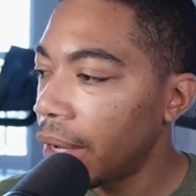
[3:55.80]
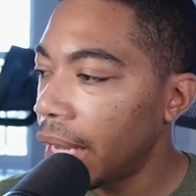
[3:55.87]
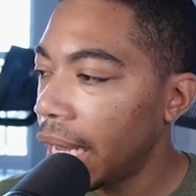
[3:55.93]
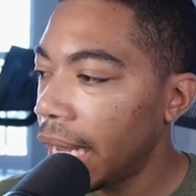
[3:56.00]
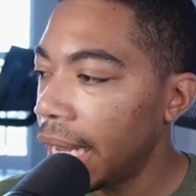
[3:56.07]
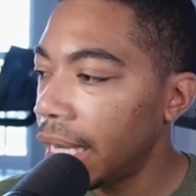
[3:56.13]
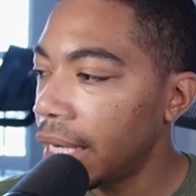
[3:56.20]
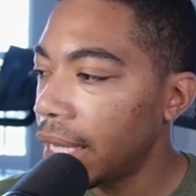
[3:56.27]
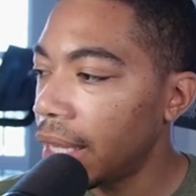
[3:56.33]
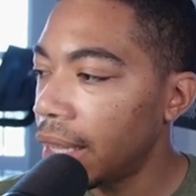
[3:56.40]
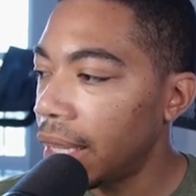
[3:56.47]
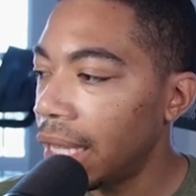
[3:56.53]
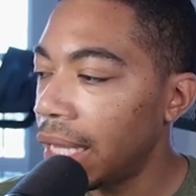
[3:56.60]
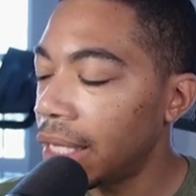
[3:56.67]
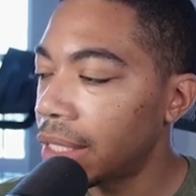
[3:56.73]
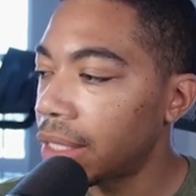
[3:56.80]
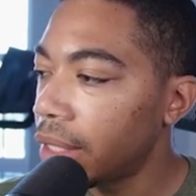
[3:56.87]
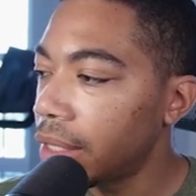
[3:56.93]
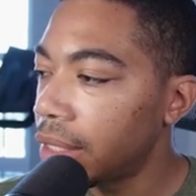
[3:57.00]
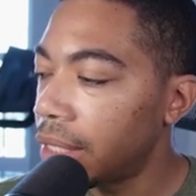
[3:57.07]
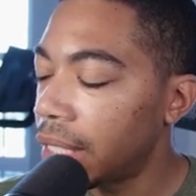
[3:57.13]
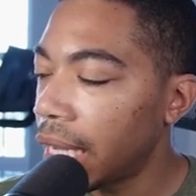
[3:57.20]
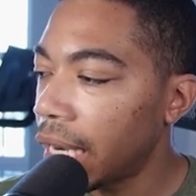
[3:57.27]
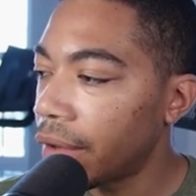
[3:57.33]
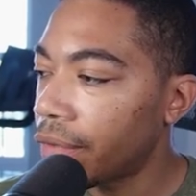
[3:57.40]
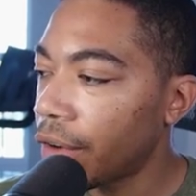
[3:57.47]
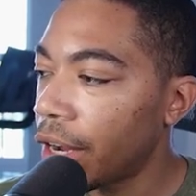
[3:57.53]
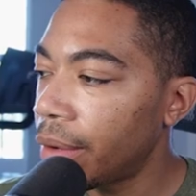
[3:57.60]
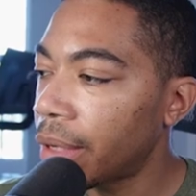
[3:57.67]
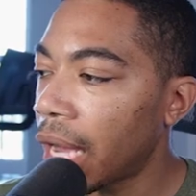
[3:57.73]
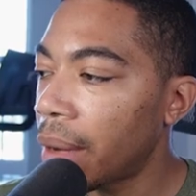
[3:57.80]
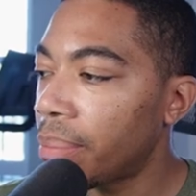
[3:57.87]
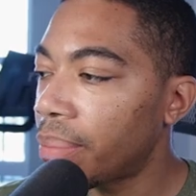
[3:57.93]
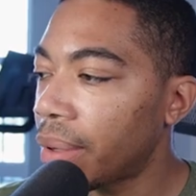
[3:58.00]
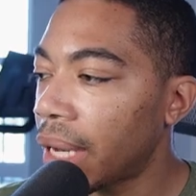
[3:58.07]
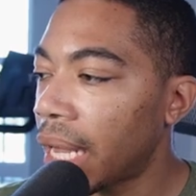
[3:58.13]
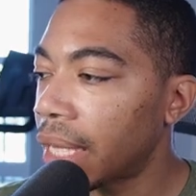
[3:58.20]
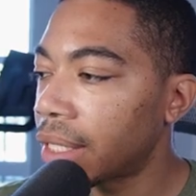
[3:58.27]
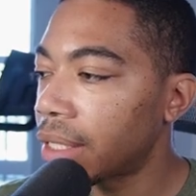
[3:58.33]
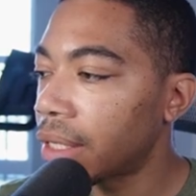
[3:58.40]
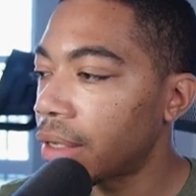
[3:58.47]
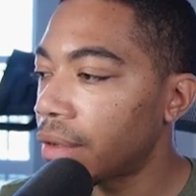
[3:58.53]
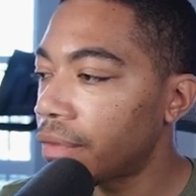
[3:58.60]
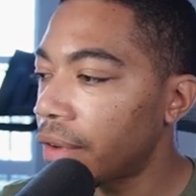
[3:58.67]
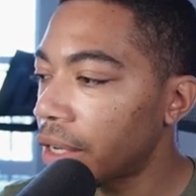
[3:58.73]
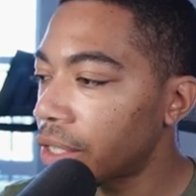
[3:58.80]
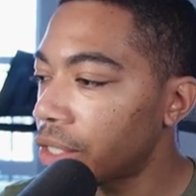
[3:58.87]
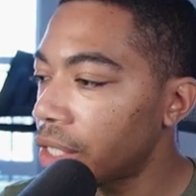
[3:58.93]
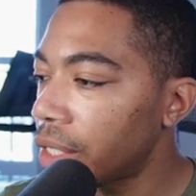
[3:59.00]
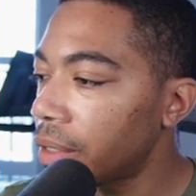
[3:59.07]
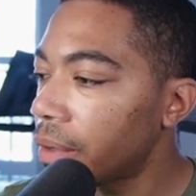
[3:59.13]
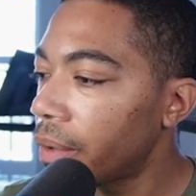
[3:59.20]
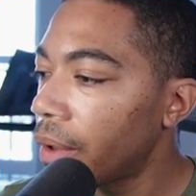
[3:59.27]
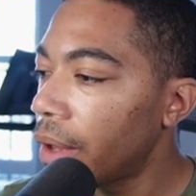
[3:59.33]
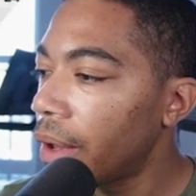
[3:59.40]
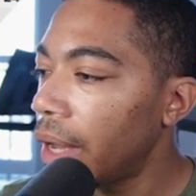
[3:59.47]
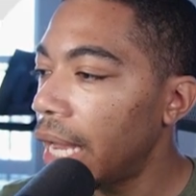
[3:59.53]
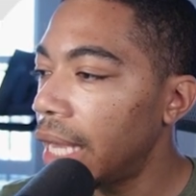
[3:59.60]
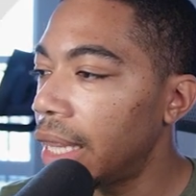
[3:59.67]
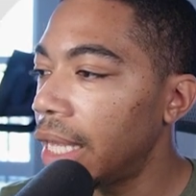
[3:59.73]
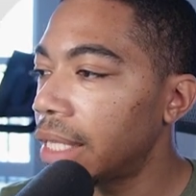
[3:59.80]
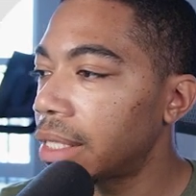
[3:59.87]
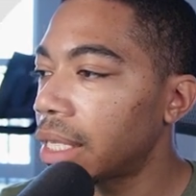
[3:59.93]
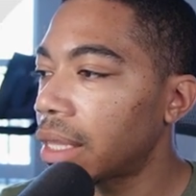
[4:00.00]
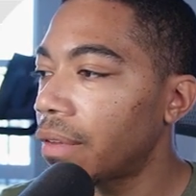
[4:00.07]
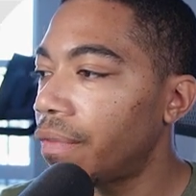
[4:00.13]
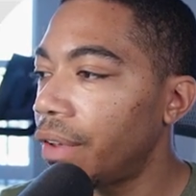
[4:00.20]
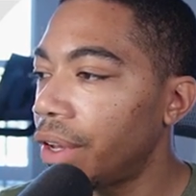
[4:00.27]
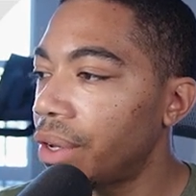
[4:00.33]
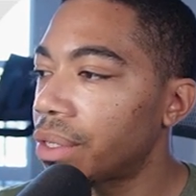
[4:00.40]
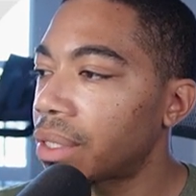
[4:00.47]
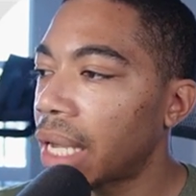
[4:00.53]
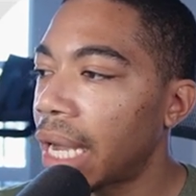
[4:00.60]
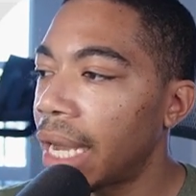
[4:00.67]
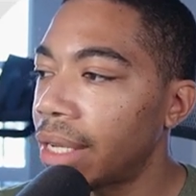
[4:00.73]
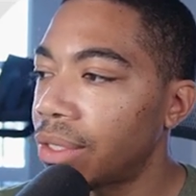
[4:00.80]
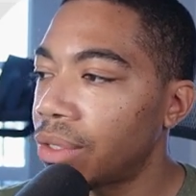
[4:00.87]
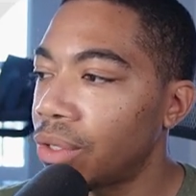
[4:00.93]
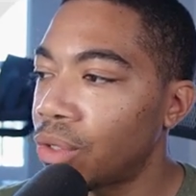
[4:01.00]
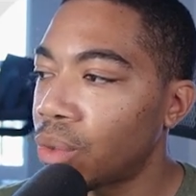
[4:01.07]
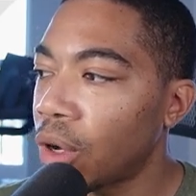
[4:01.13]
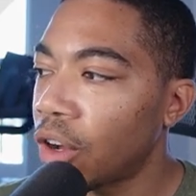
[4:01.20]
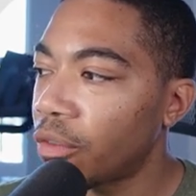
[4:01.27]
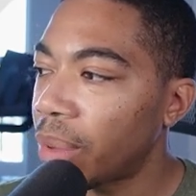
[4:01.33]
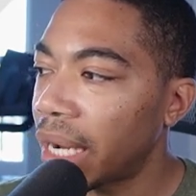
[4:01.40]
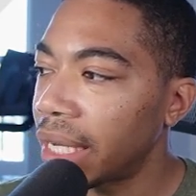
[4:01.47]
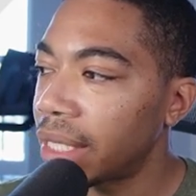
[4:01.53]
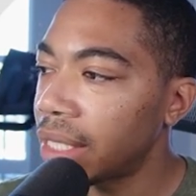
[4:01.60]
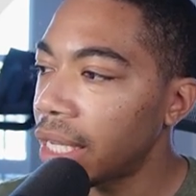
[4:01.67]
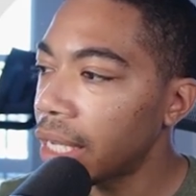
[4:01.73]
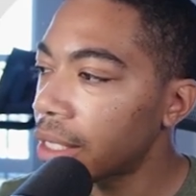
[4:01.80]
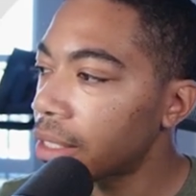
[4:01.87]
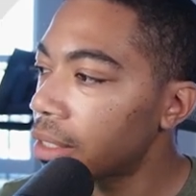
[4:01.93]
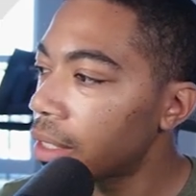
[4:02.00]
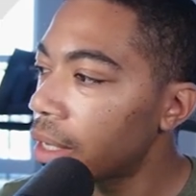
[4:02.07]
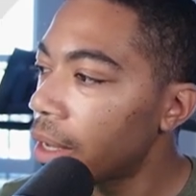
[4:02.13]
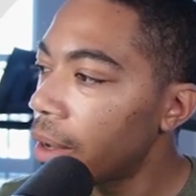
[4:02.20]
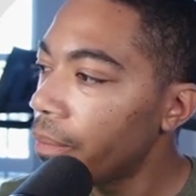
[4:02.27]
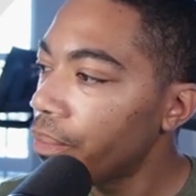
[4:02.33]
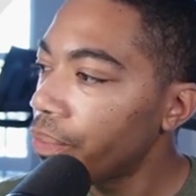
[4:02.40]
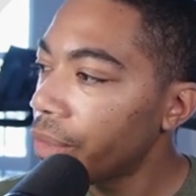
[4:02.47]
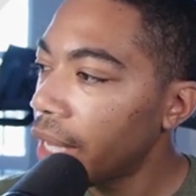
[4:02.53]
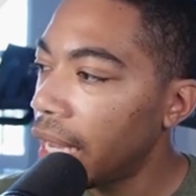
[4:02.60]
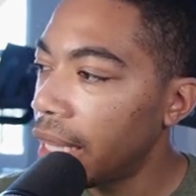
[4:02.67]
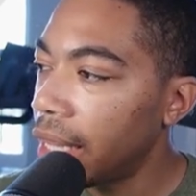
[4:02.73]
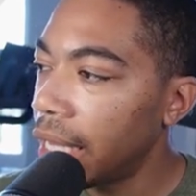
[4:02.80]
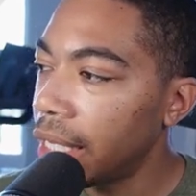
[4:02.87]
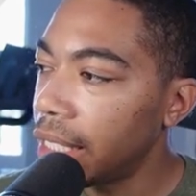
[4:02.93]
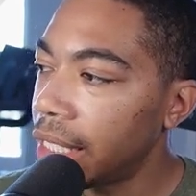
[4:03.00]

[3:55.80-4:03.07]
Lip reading: in this dataframe.plot function, and then set the figure size to 12 by 6, and then